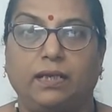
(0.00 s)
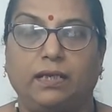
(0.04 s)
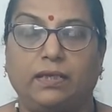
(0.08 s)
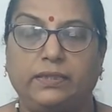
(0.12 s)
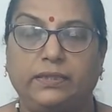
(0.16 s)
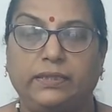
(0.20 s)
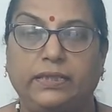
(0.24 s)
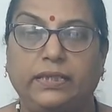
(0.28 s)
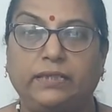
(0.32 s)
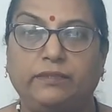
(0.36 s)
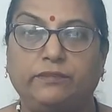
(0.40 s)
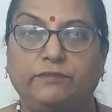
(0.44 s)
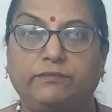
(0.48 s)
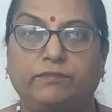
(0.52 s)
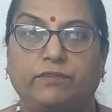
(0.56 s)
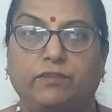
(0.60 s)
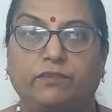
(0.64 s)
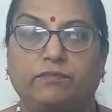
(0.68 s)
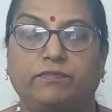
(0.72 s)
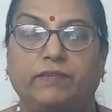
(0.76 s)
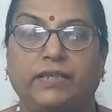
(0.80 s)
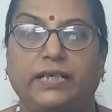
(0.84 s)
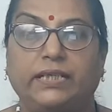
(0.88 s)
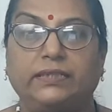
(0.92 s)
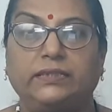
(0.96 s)
Again,
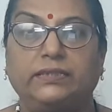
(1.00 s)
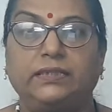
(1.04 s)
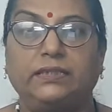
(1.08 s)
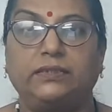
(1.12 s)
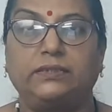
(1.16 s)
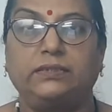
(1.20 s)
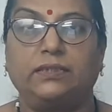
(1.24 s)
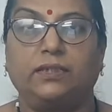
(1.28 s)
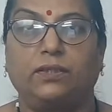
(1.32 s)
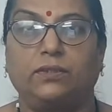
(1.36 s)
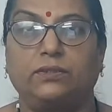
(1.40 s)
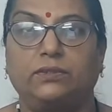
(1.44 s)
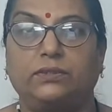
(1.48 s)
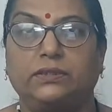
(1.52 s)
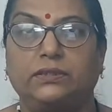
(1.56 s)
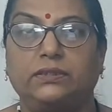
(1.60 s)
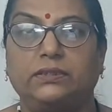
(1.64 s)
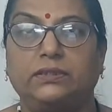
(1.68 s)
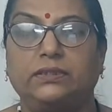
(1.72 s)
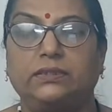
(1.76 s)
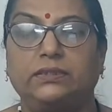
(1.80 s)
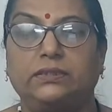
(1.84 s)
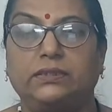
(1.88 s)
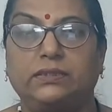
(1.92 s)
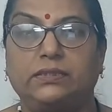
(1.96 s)
for finding the
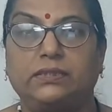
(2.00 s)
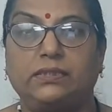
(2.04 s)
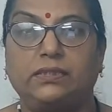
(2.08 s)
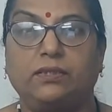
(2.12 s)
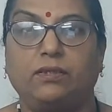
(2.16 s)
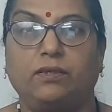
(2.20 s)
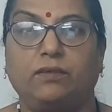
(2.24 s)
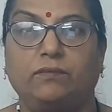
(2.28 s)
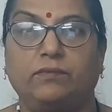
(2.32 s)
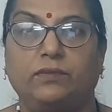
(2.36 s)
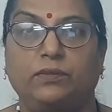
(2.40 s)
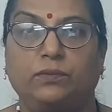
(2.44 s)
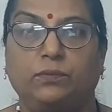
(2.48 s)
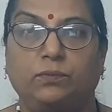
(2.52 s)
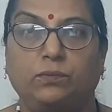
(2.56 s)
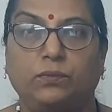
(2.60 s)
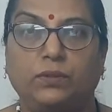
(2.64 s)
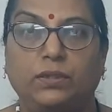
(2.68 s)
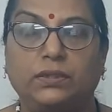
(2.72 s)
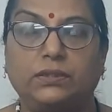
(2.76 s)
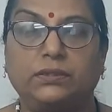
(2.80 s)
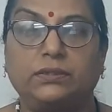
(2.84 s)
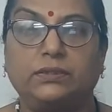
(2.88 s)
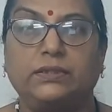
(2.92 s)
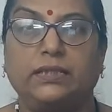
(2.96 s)
authenticity of the
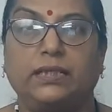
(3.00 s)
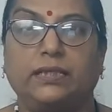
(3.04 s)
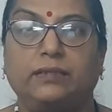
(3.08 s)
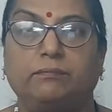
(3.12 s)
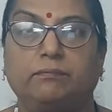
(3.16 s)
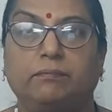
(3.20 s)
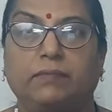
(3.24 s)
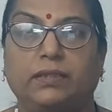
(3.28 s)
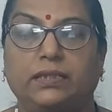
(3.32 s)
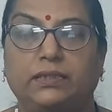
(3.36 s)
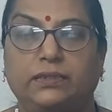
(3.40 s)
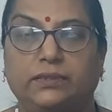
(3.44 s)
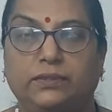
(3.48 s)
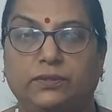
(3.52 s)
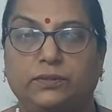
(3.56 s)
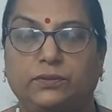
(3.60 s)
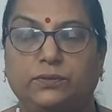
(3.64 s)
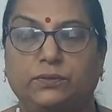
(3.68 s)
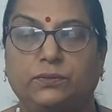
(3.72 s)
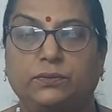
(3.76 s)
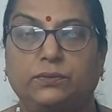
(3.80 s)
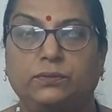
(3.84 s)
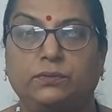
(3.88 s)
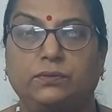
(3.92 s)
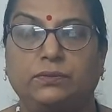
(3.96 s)
work done by
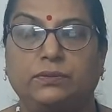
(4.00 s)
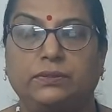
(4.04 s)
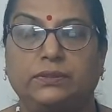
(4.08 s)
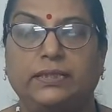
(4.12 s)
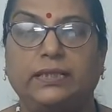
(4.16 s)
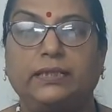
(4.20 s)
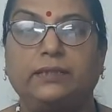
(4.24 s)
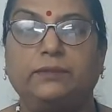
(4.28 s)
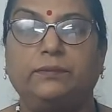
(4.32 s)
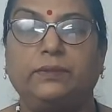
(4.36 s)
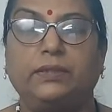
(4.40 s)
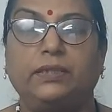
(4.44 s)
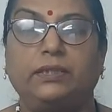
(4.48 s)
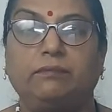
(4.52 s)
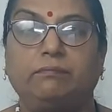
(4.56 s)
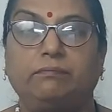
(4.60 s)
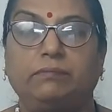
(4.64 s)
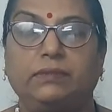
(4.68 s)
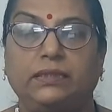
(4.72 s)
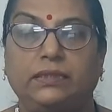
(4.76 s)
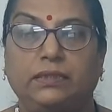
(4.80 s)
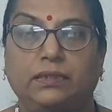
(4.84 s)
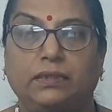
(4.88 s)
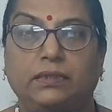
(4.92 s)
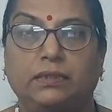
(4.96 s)
you, there will
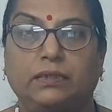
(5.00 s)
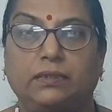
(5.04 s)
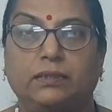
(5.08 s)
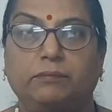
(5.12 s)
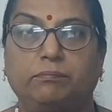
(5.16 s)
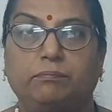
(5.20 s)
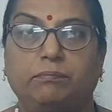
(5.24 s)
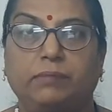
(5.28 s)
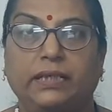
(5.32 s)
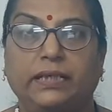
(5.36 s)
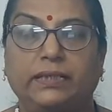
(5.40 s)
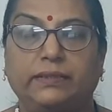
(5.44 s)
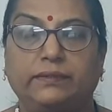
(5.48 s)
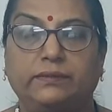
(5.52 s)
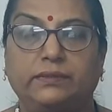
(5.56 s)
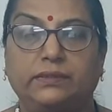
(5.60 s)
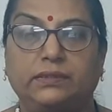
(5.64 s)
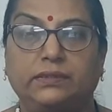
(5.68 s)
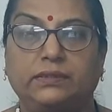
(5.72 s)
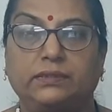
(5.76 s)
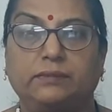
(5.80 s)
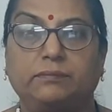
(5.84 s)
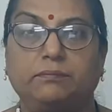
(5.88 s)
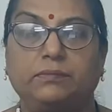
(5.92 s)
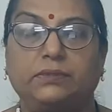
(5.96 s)
be a
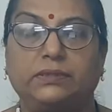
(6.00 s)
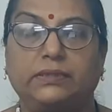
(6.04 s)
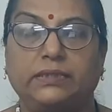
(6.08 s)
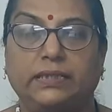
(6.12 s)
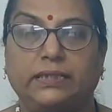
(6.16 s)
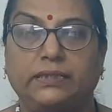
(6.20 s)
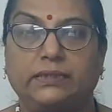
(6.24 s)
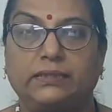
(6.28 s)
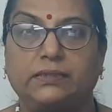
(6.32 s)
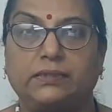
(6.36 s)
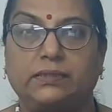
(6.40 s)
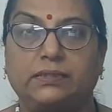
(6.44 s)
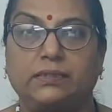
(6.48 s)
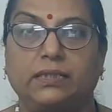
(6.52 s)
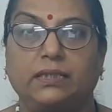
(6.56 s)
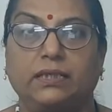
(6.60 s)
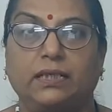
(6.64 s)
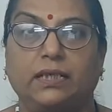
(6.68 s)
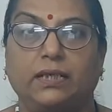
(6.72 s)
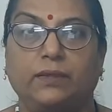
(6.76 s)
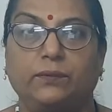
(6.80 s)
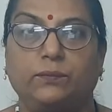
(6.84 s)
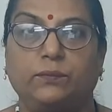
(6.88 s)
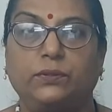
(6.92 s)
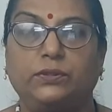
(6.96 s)
plagiarism test
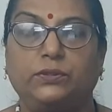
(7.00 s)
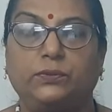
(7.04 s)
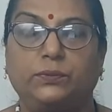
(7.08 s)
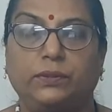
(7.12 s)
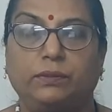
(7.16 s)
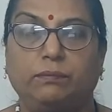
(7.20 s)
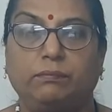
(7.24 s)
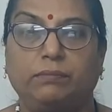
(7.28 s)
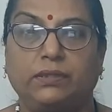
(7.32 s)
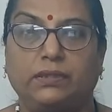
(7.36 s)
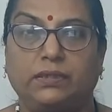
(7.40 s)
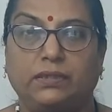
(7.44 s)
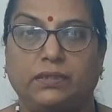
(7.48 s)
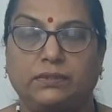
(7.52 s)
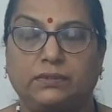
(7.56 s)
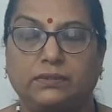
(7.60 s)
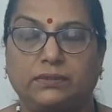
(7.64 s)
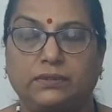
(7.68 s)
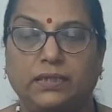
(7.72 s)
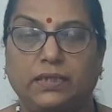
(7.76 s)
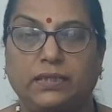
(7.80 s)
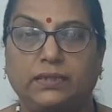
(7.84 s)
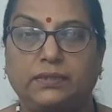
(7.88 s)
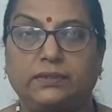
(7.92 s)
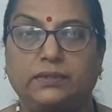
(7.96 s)
which will be
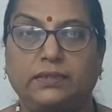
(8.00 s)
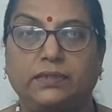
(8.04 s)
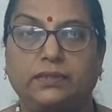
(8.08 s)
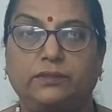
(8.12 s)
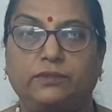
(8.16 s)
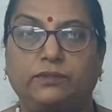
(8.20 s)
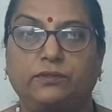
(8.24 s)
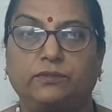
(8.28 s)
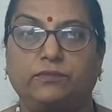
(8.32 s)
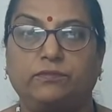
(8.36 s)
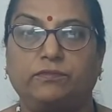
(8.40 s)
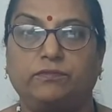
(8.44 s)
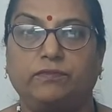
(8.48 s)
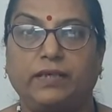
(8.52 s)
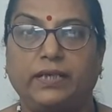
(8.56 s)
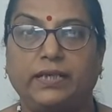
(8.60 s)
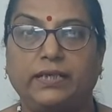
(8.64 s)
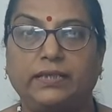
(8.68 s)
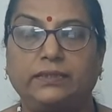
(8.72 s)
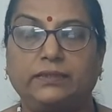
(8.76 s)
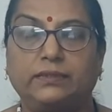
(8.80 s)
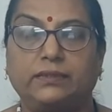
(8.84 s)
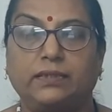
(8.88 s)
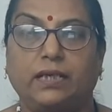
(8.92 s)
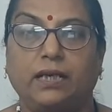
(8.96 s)
conducted to
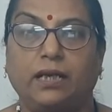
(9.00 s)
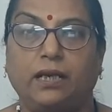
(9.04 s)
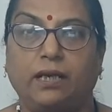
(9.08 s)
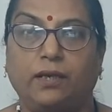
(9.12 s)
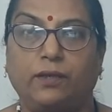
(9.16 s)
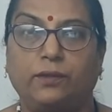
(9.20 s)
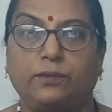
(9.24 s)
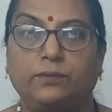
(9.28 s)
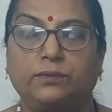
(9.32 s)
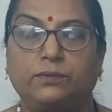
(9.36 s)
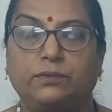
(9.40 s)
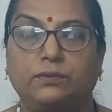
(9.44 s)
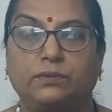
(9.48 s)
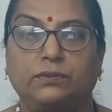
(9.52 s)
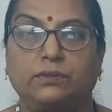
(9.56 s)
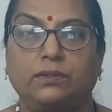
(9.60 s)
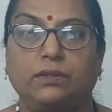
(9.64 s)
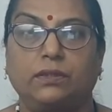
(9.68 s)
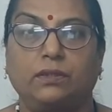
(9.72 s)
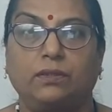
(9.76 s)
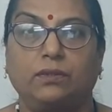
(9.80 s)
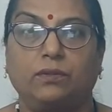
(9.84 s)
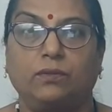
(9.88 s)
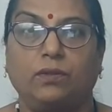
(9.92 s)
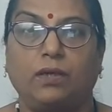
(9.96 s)
find out
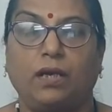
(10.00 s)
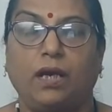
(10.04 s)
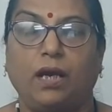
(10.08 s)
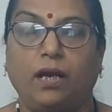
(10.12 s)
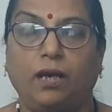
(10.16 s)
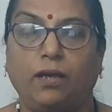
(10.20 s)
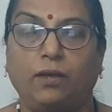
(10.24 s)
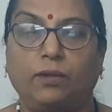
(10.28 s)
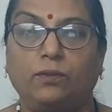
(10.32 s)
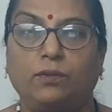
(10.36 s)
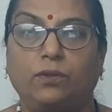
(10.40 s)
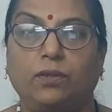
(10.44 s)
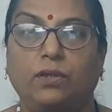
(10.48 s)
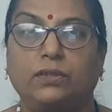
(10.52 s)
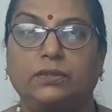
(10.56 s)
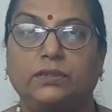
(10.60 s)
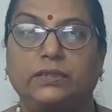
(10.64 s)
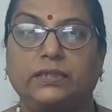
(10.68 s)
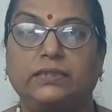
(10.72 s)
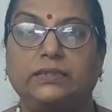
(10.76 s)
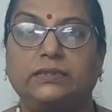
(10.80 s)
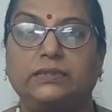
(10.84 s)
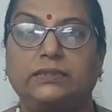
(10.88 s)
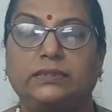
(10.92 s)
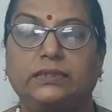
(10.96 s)
how
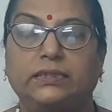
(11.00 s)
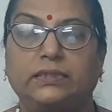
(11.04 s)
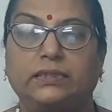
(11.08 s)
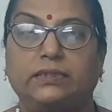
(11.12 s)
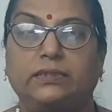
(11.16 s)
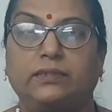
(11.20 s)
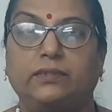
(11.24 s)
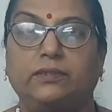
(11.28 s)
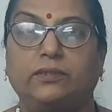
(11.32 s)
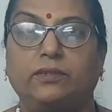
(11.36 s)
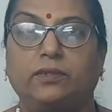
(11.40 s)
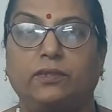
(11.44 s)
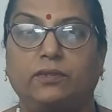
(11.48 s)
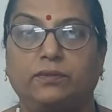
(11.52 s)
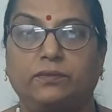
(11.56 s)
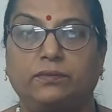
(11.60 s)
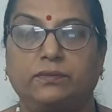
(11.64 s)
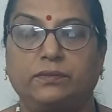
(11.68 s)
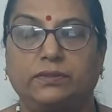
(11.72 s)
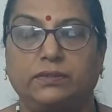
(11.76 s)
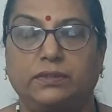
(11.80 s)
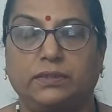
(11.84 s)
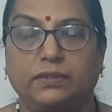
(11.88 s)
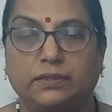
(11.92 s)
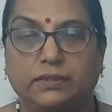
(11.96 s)
authentic
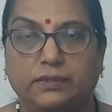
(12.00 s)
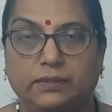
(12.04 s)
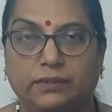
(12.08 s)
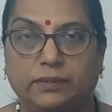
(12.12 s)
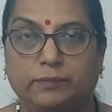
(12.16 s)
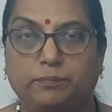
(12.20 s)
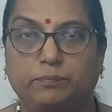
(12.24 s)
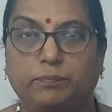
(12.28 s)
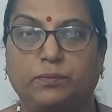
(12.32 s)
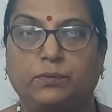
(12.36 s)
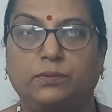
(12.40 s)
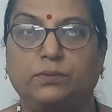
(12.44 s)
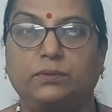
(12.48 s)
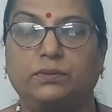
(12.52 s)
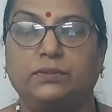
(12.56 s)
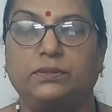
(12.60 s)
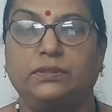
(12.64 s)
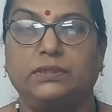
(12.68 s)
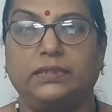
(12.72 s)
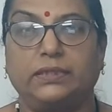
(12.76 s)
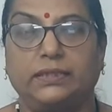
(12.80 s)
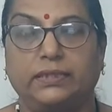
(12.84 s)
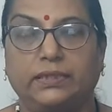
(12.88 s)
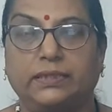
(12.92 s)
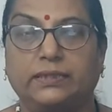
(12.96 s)
your report
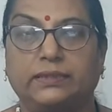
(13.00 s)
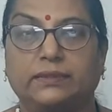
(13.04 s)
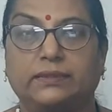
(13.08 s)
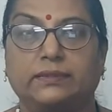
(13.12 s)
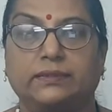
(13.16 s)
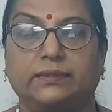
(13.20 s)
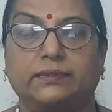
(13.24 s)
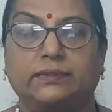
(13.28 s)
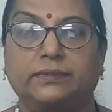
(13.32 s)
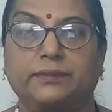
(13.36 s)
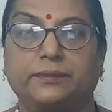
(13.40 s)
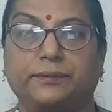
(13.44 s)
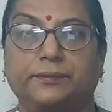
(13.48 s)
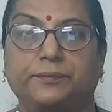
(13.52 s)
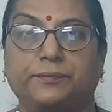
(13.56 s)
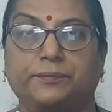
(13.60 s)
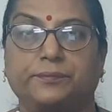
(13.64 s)
is.